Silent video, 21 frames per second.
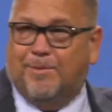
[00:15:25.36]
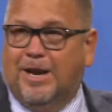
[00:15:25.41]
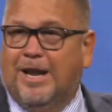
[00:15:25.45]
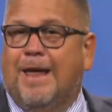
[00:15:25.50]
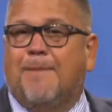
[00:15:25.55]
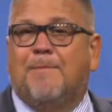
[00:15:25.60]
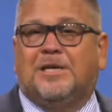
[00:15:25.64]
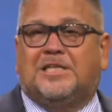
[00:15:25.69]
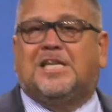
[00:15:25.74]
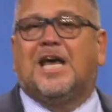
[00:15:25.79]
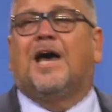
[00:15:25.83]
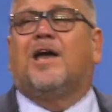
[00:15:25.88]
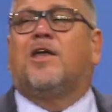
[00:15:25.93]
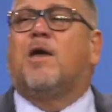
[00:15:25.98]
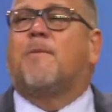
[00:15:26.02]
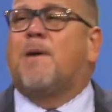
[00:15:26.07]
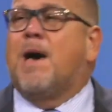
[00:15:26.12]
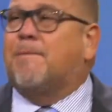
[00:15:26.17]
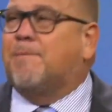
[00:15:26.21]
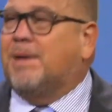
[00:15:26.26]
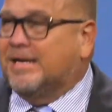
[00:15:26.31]
about. Let me tell you
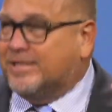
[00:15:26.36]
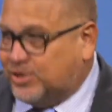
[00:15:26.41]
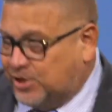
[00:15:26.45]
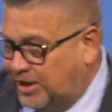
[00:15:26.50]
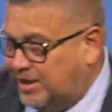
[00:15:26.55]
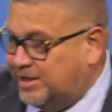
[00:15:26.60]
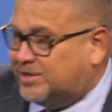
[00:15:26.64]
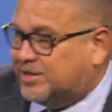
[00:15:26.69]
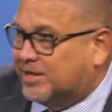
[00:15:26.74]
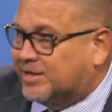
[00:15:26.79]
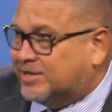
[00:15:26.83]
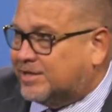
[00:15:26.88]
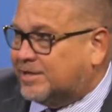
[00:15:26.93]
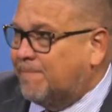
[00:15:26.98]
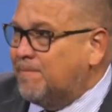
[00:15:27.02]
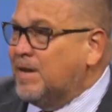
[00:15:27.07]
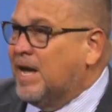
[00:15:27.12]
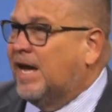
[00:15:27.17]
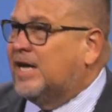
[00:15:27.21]
about my Jesus.